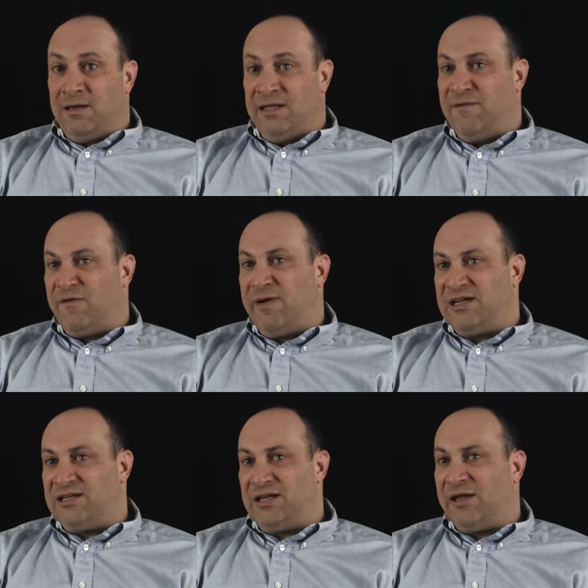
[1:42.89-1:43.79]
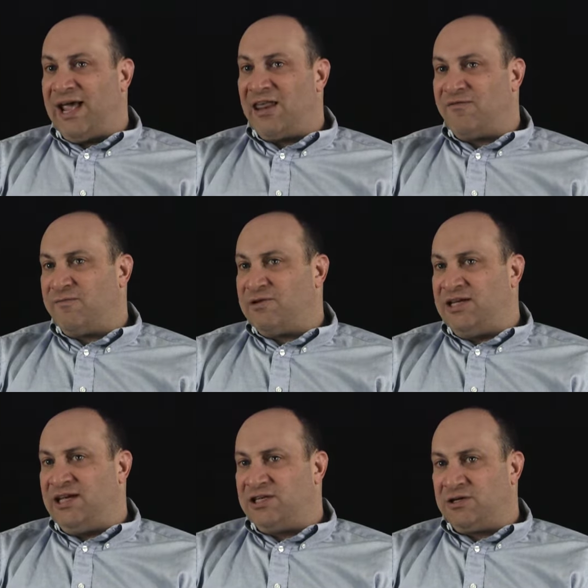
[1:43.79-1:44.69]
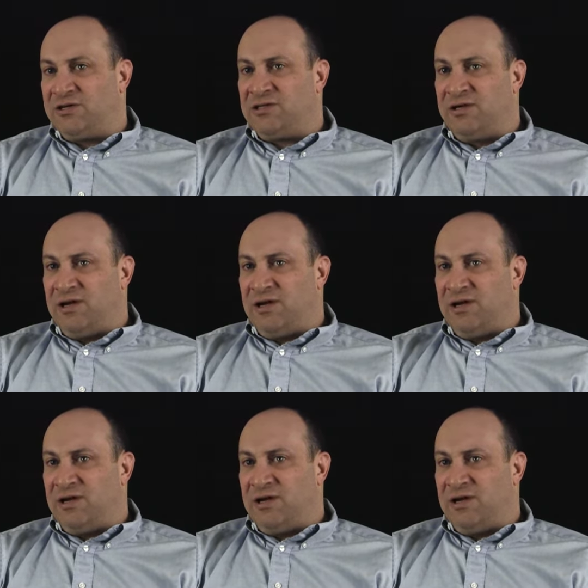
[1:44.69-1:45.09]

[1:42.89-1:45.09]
The information that they'll gather from teachers